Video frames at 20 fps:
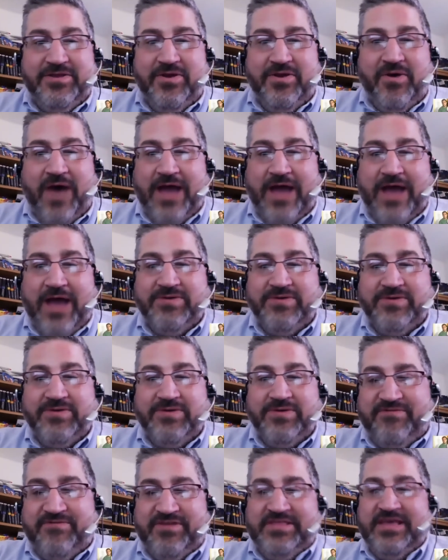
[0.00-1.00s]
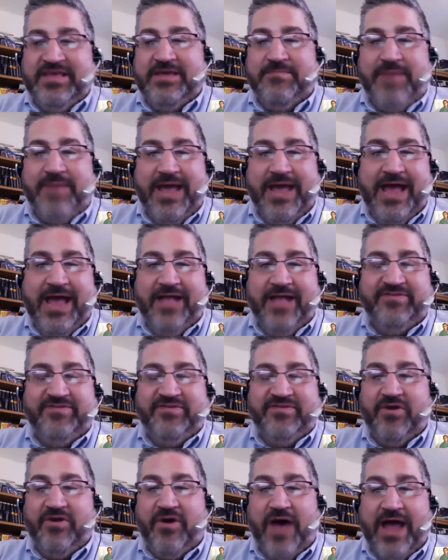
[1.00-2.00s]
don't keep everything in my head,
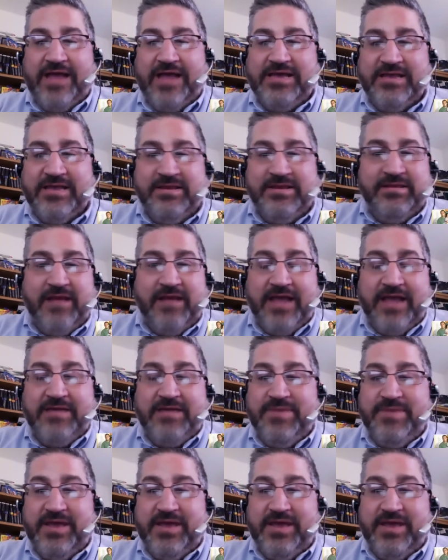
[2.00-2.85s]
so I can be at a